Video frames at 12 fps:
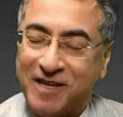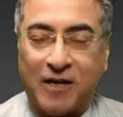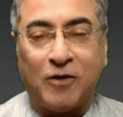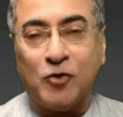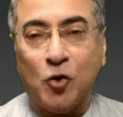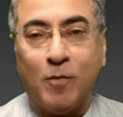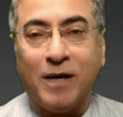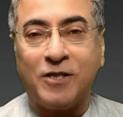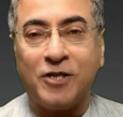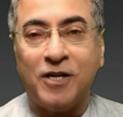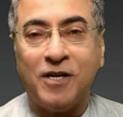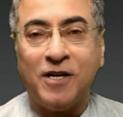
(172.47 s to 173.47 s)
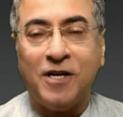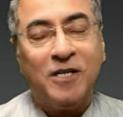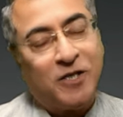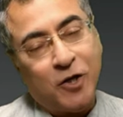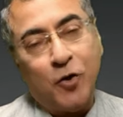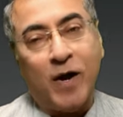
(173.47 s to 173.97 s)
Thank you so much.
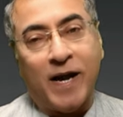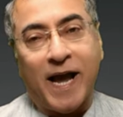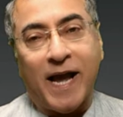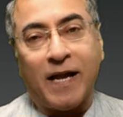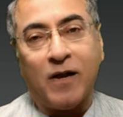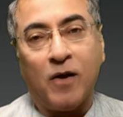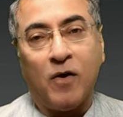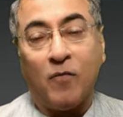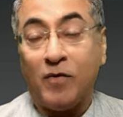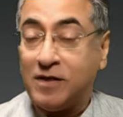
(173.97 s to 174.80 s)
See you again